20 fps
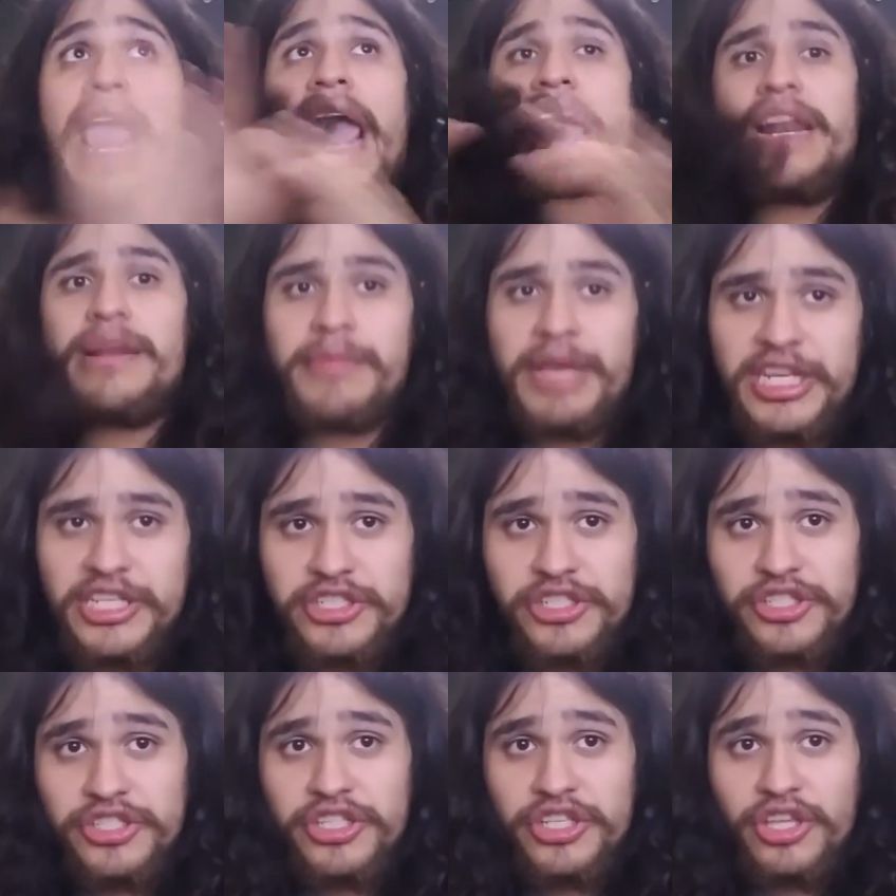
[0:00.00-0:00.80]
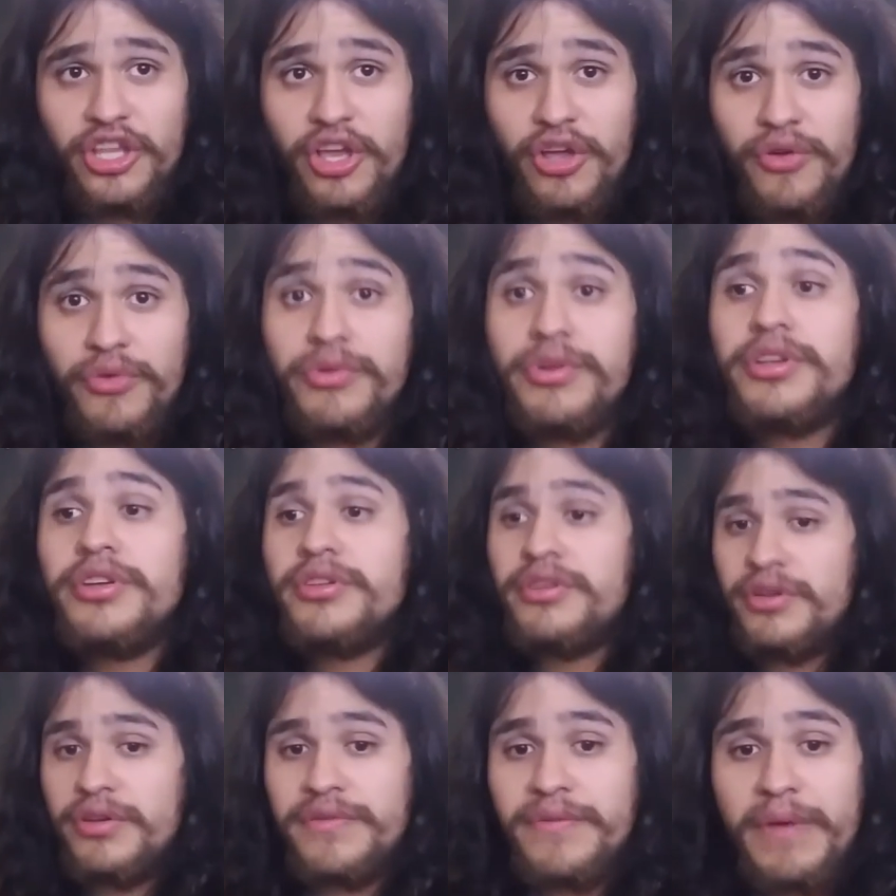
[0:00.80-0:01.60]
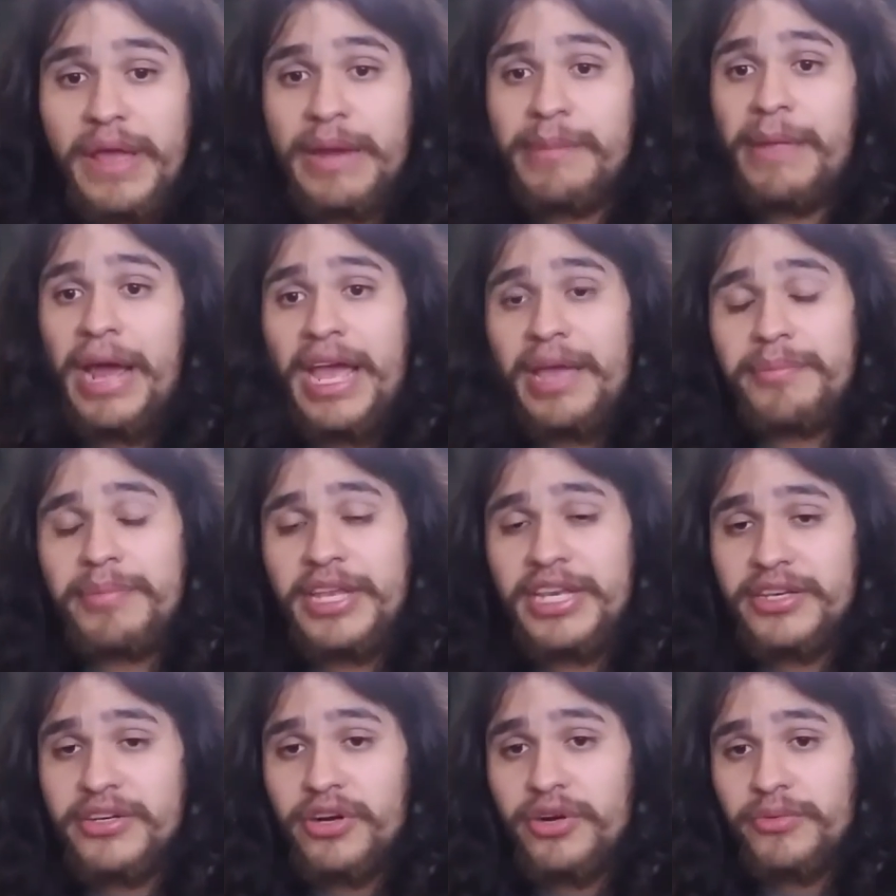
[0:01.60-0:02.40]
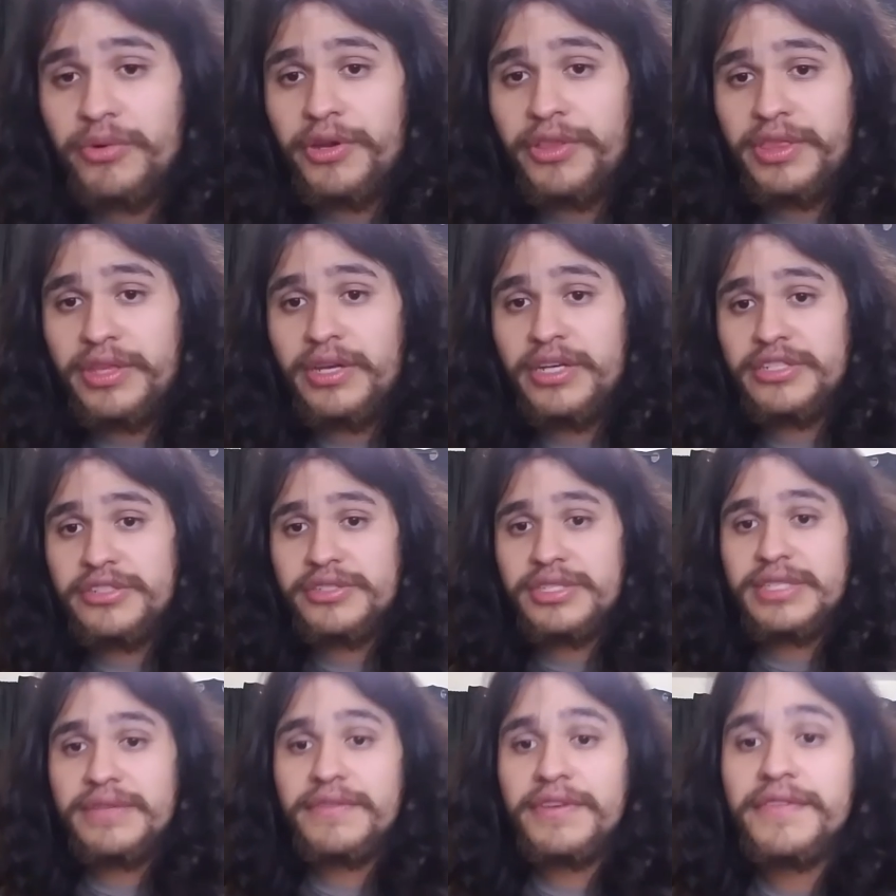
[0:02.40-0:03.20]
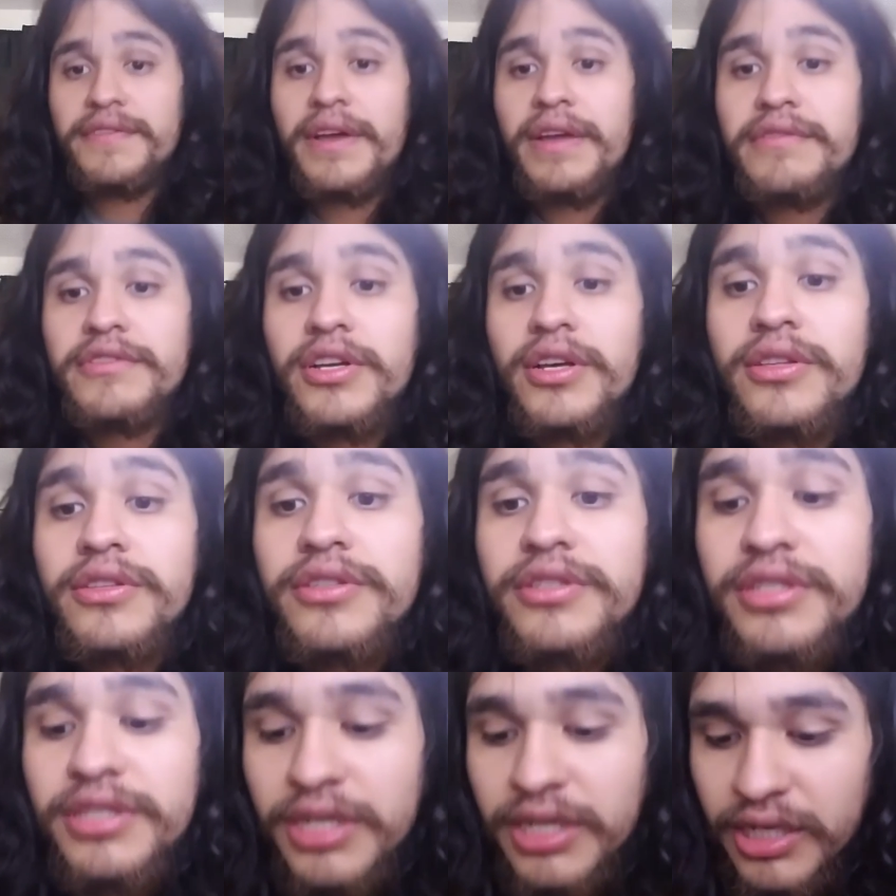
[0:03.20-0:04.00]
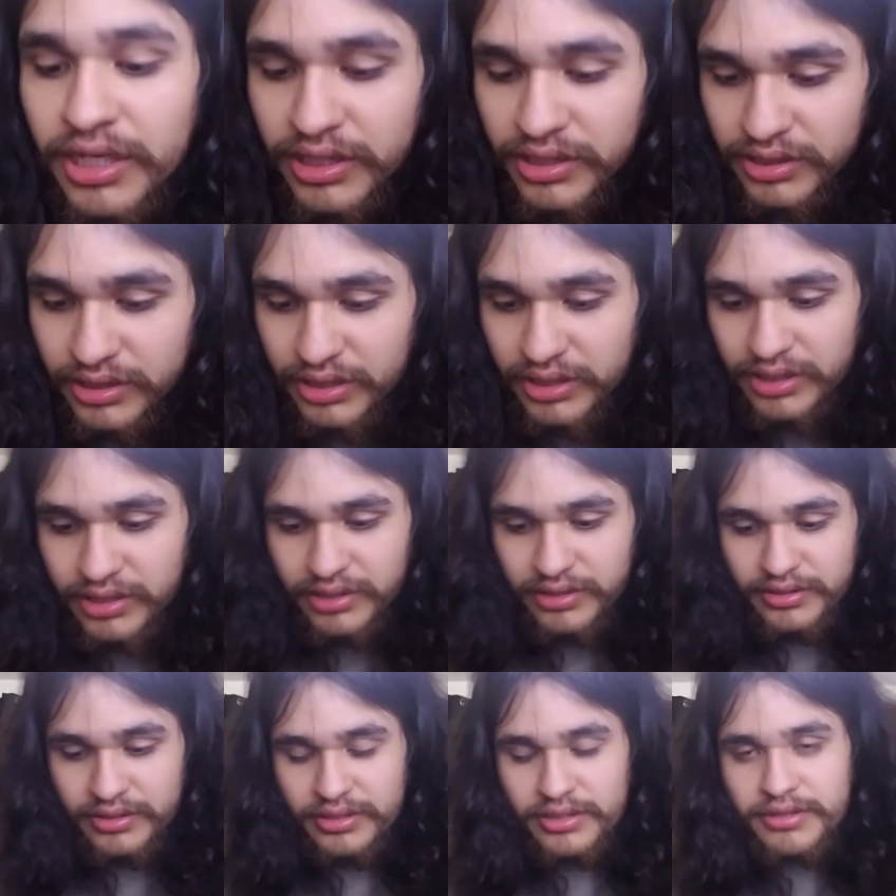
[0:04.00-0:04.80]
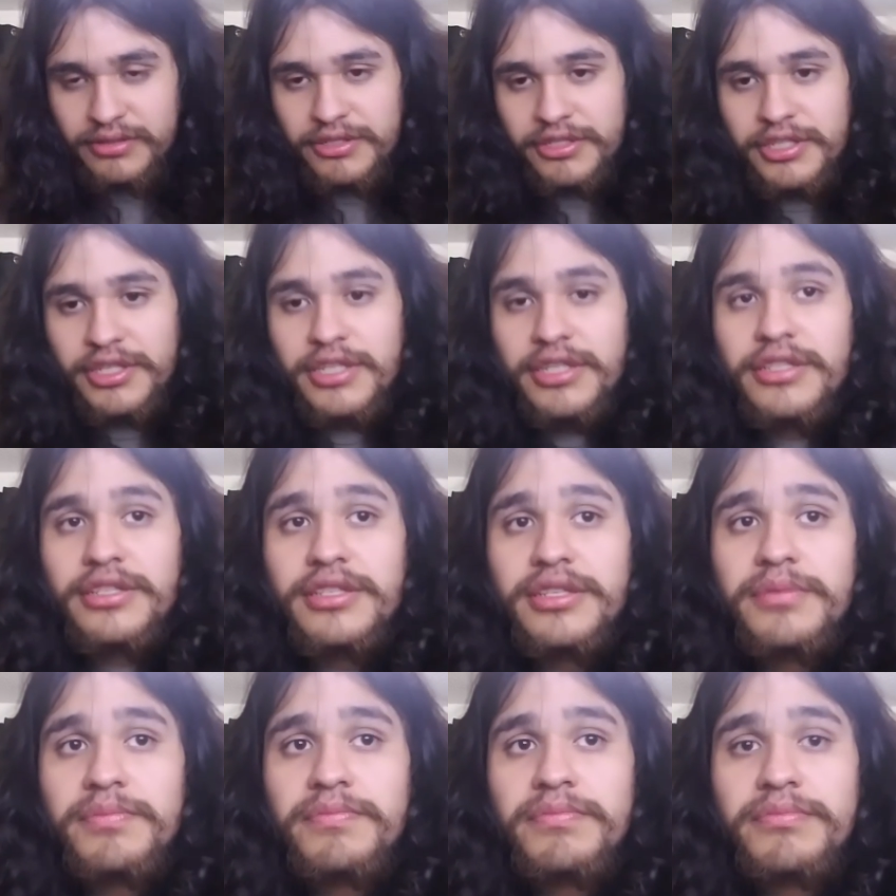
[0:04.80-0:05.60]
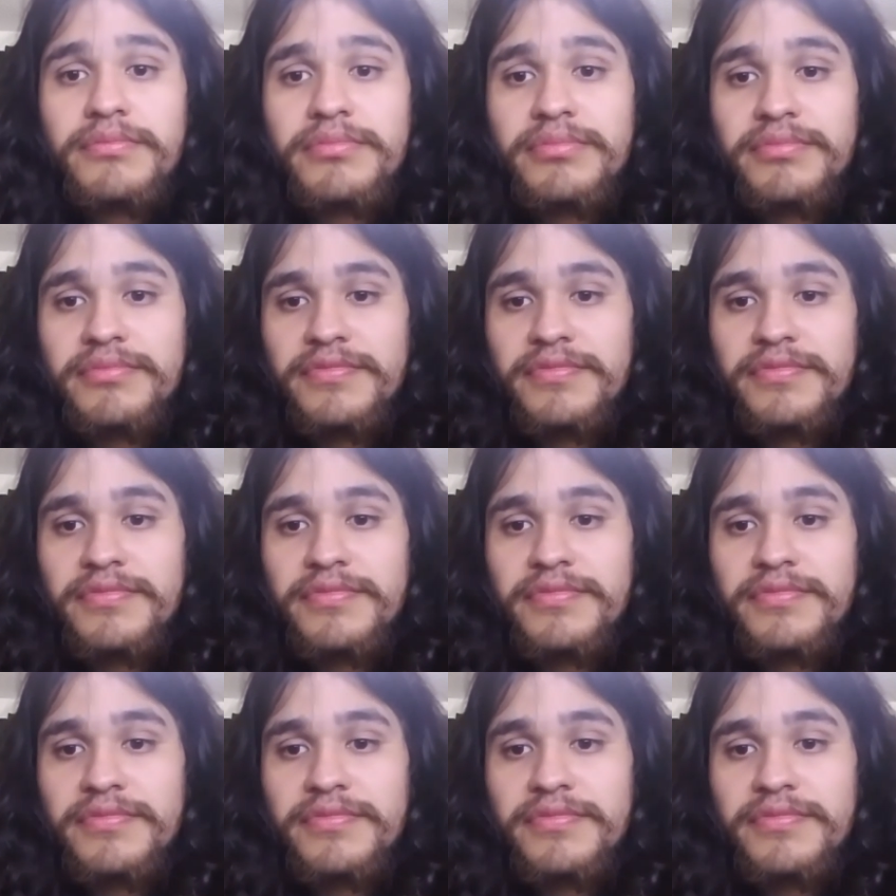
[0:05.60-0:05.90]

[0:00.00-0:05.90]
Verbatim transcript: Just the animations alone, in my opinion, are worth the hundred seventy five dollars. And oh shit,